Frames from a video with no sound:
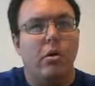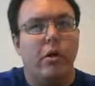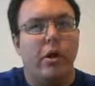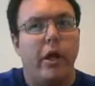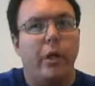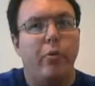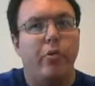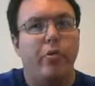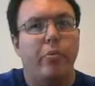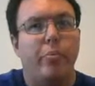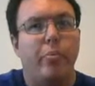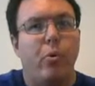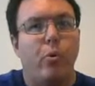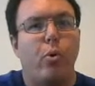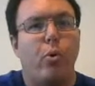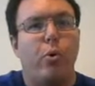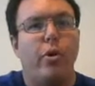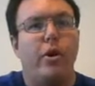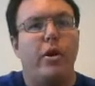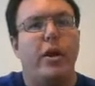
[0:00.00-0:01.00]
He was
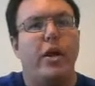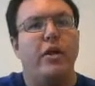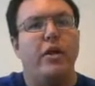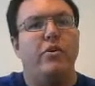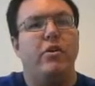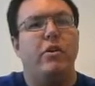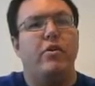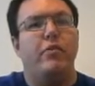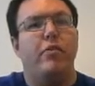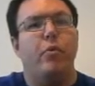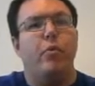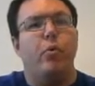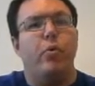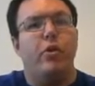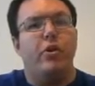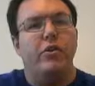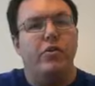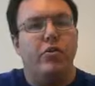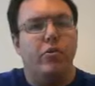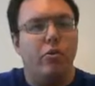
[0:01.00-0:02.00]
born in
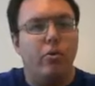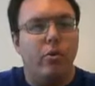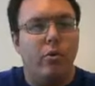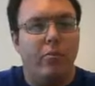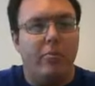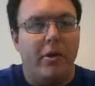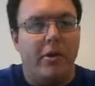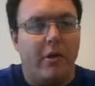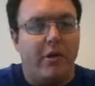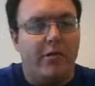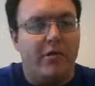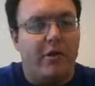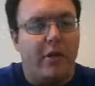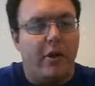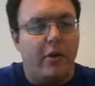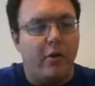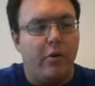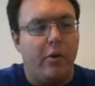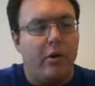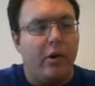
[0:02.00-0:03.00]
1842 in Pickens
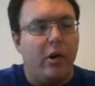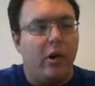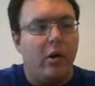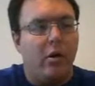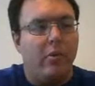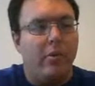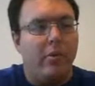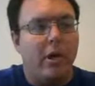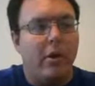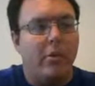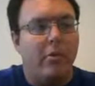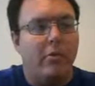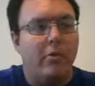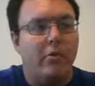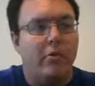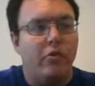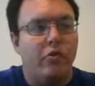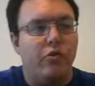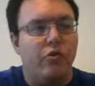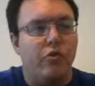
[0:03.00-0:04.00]
County, Alabama,
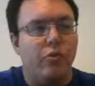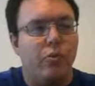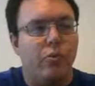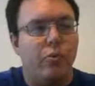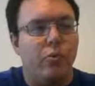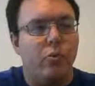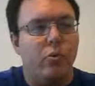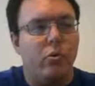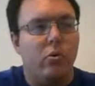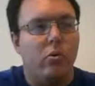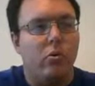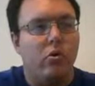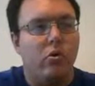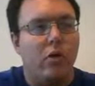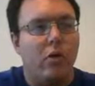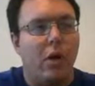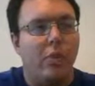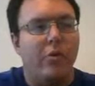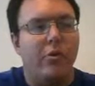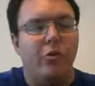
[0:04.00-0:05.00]
to
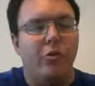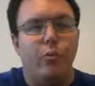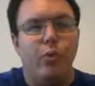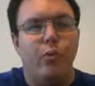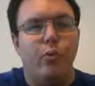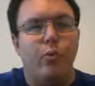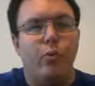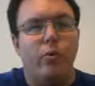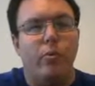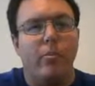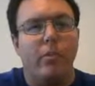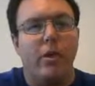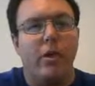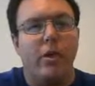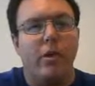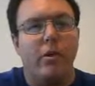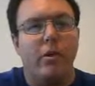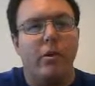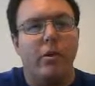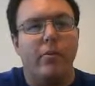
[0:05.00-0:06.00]
Thomas Woodward
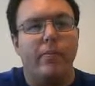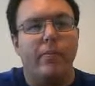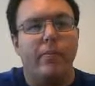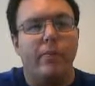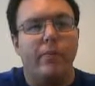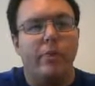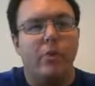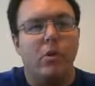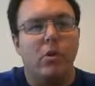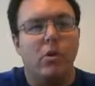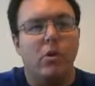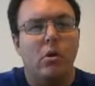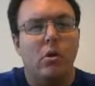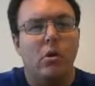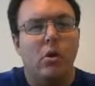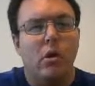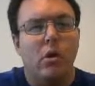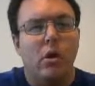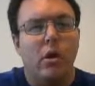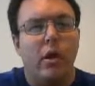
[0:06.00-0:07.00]
Macon,
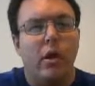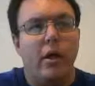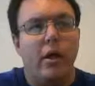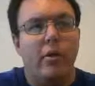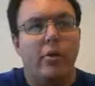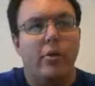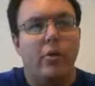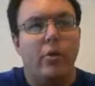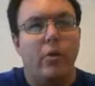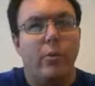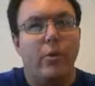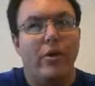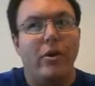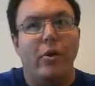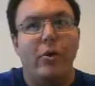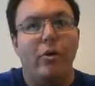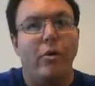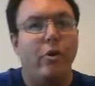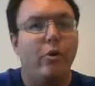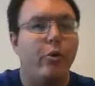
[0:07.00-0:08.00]
and we
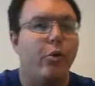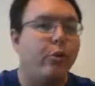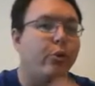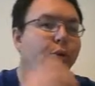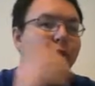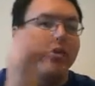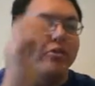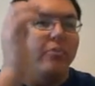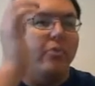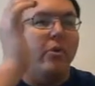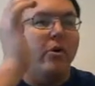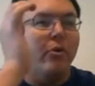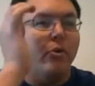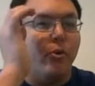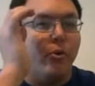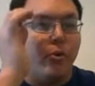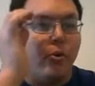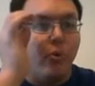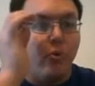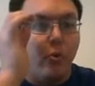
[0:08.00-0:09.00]
don't know who his
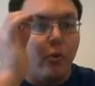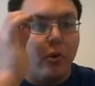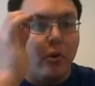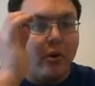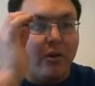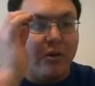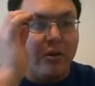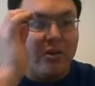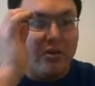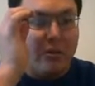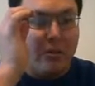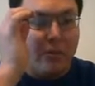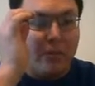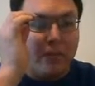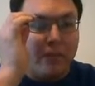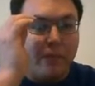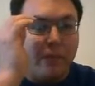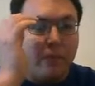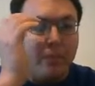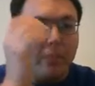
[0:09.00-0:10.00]
mother was,
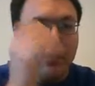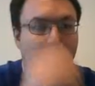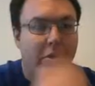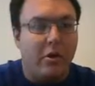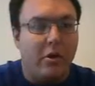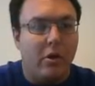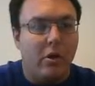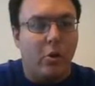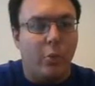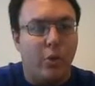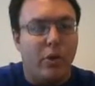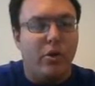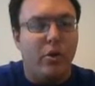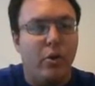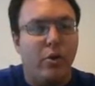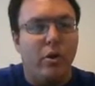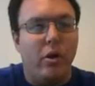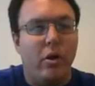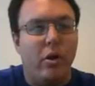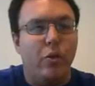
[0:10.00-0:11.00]
but we do
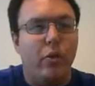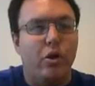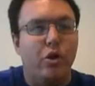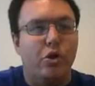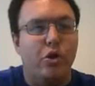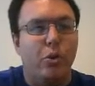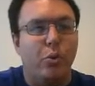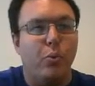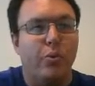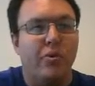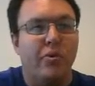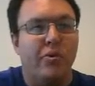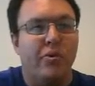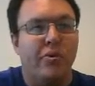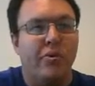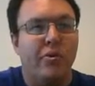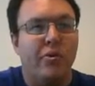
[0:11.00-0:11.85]
know that she was